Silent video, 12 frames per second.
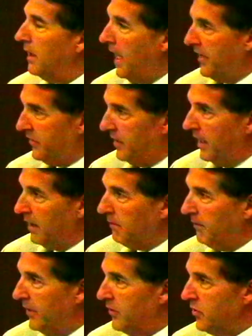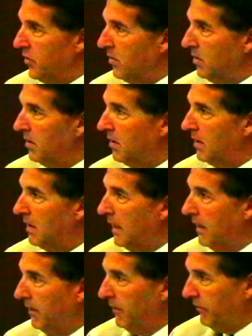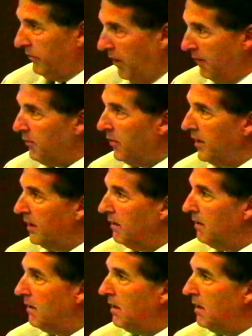aesthetic feature that is comforting.